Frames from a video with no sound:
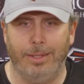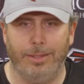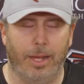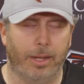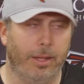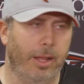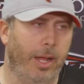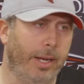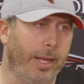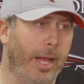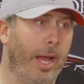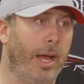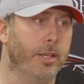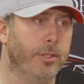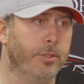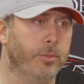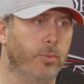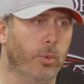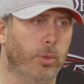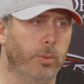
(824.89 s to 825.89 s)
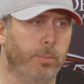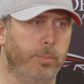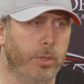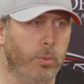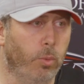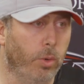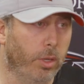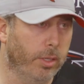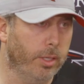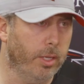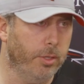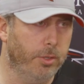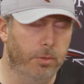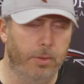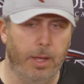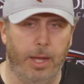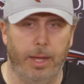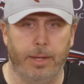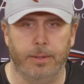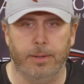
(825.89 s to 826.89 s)
Not a lot of guys would be willing to do
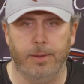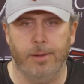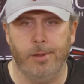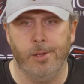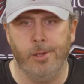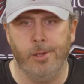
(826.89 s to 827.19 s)
that.